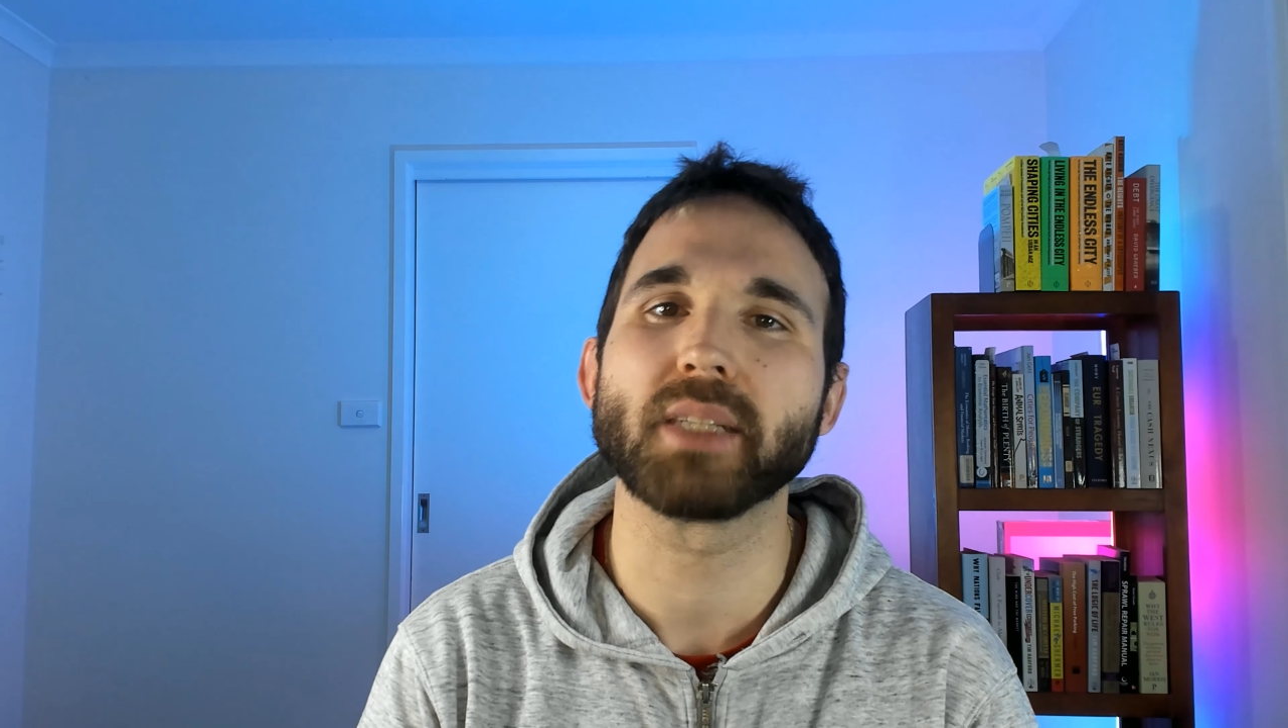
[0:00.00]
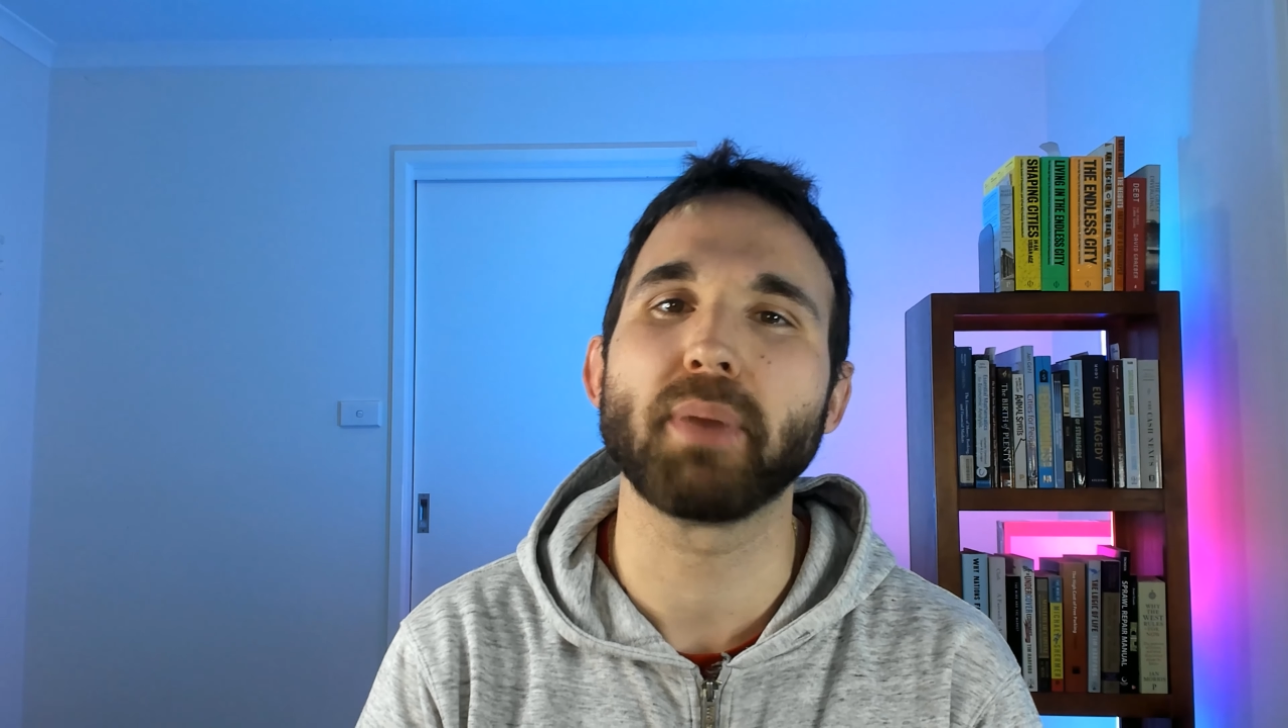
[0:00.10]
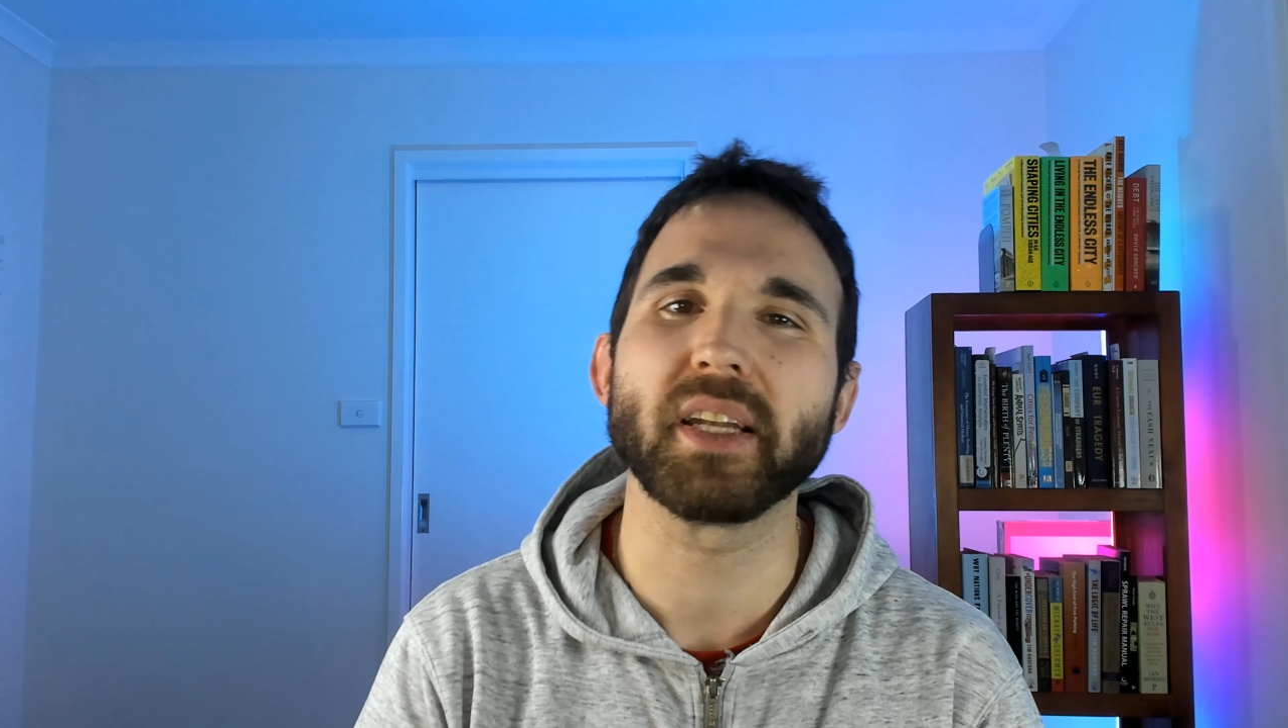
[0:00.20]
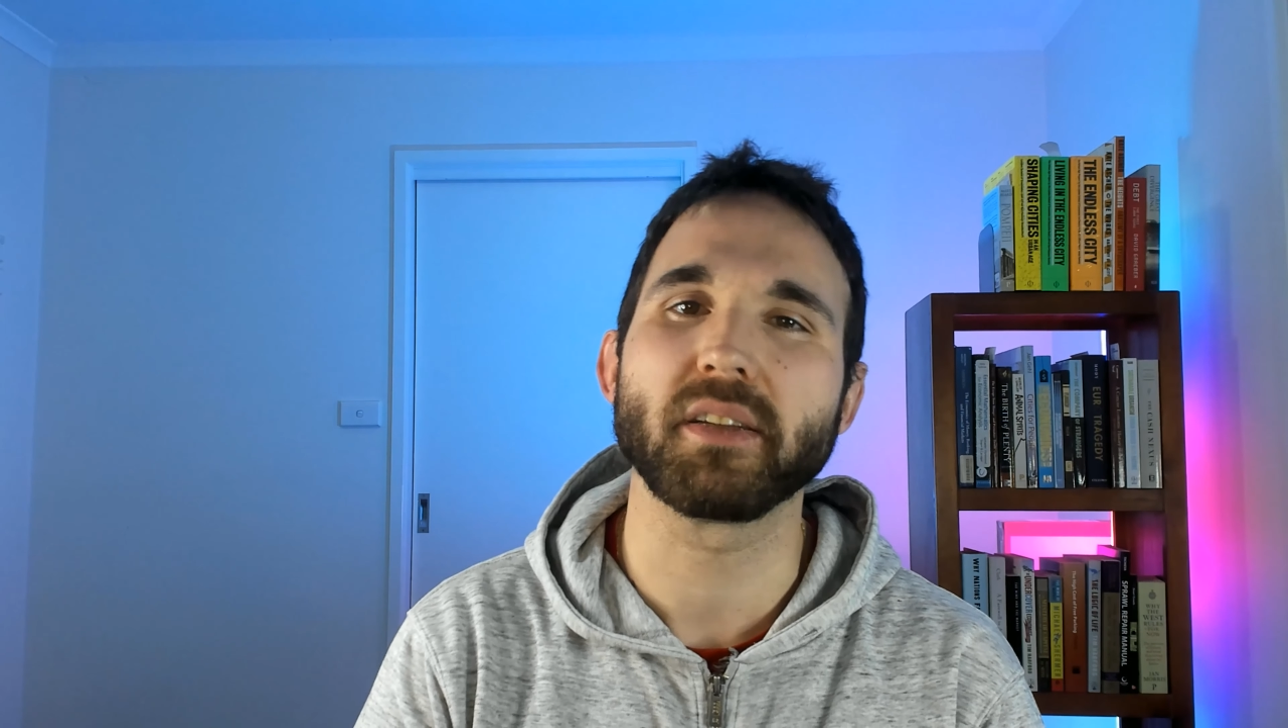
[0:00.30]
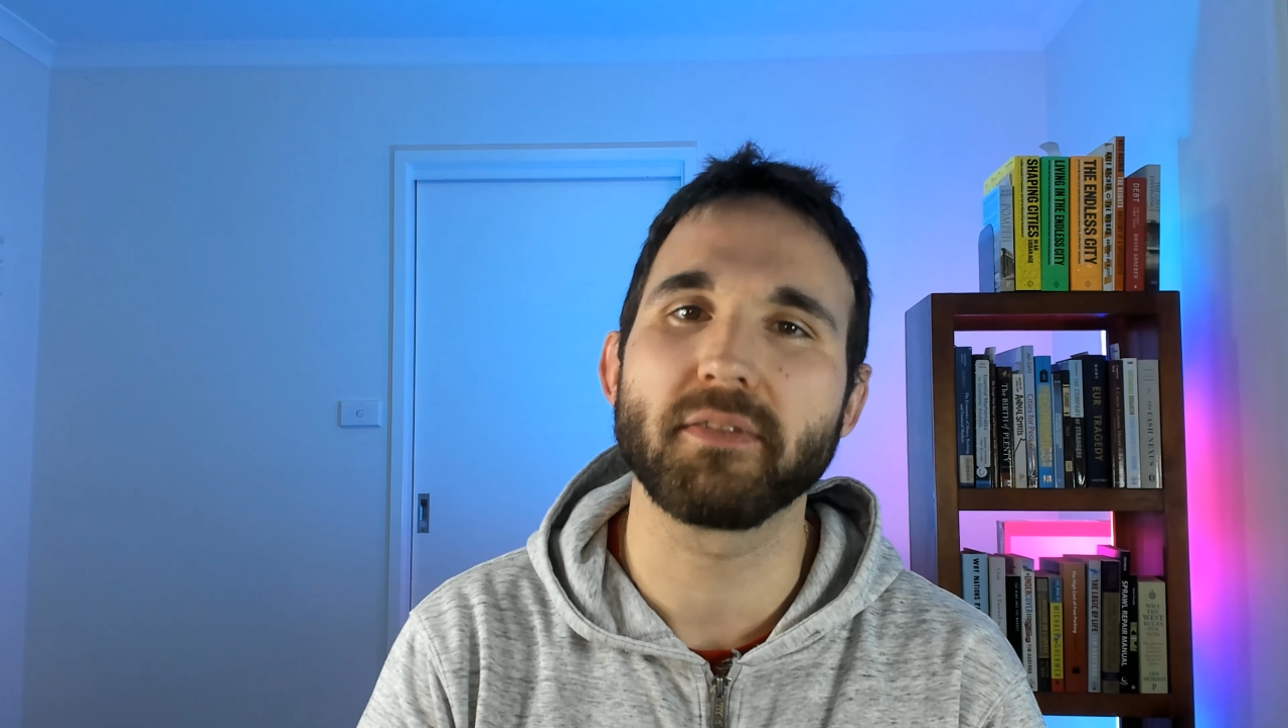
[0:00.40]

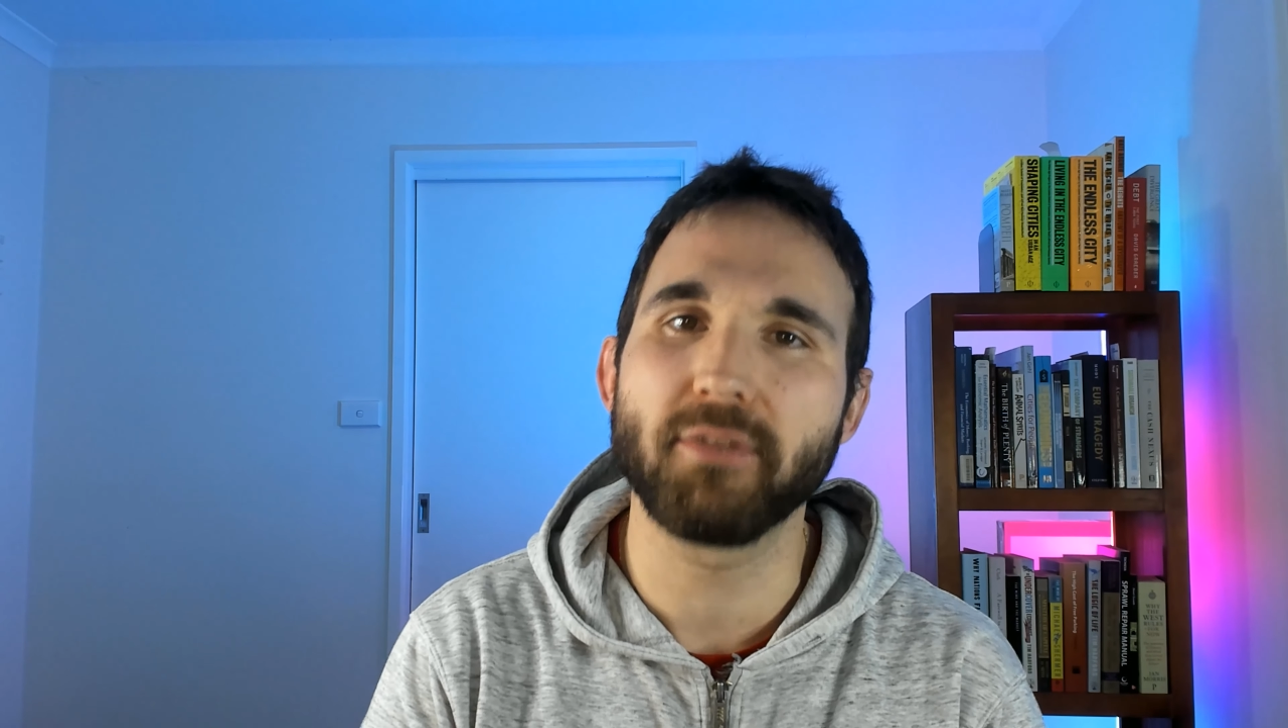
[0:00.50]
spending